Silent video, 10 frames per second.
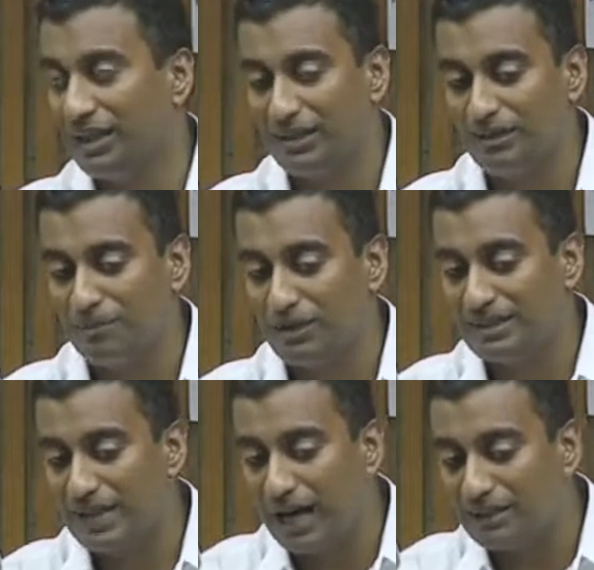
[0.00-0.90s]

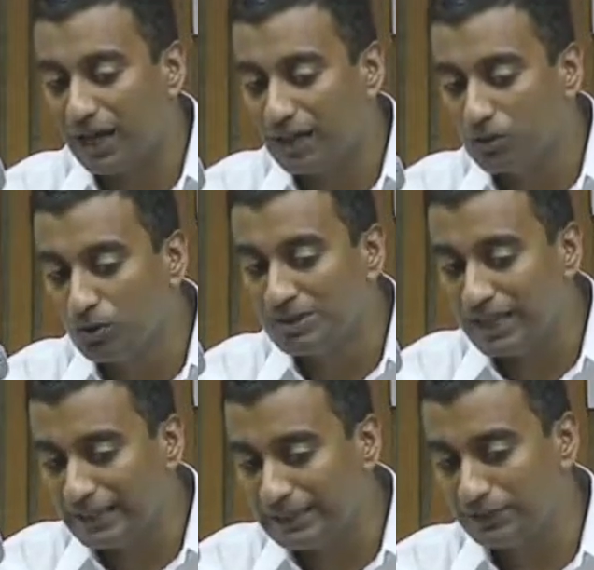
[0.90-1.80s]
are those
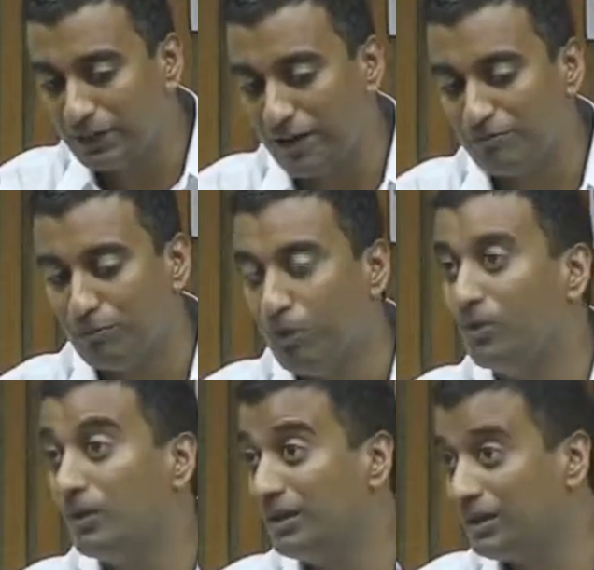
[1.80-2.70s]
likely to have
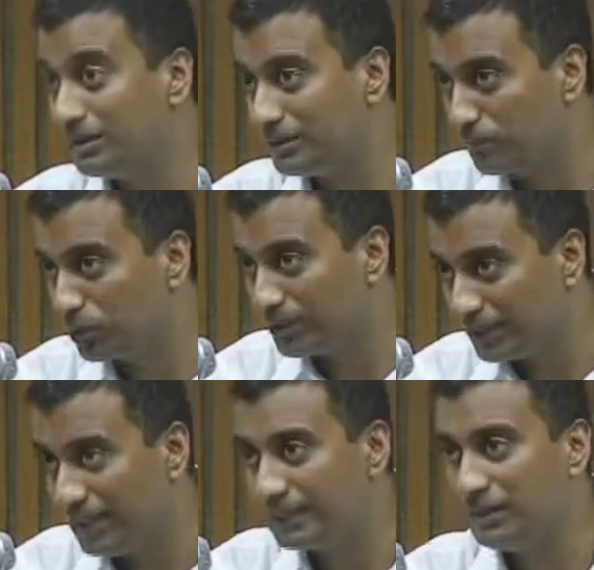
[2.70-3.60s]
more both
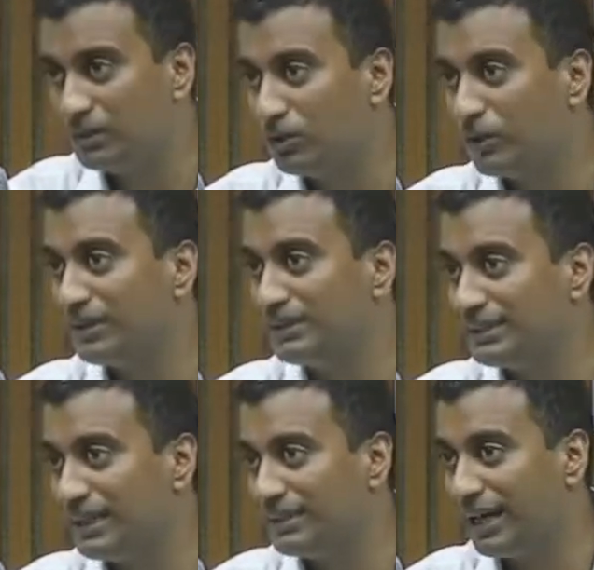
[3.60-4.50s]
theoretical
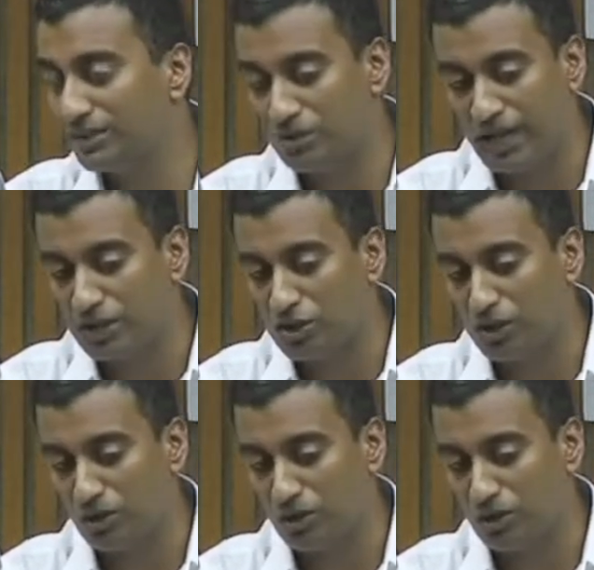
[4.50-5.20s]
coherence and traction